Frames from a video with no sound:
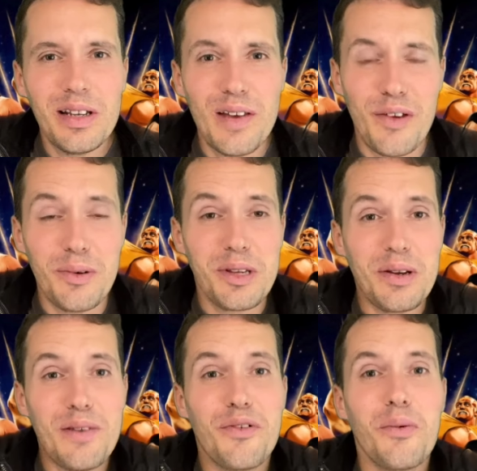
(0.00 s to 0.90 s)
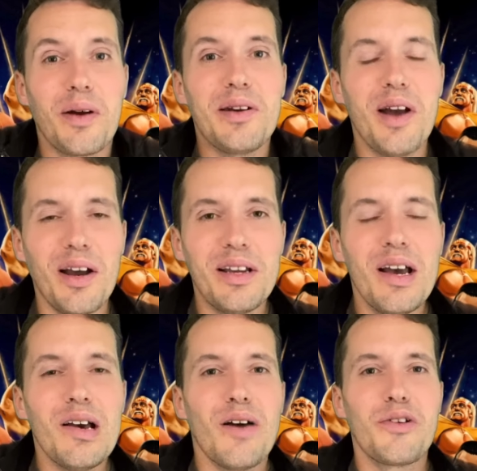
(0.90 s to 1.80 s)
if it was only for one night.
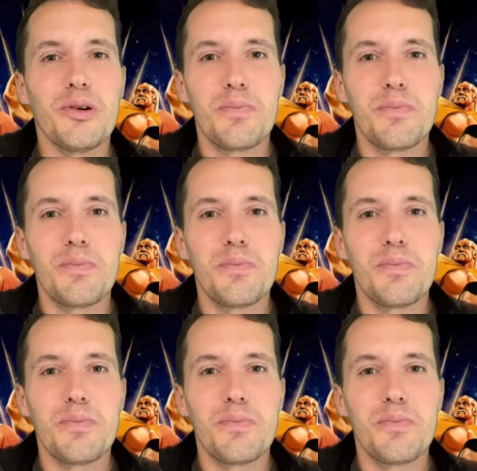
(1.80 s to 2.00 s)
Of course,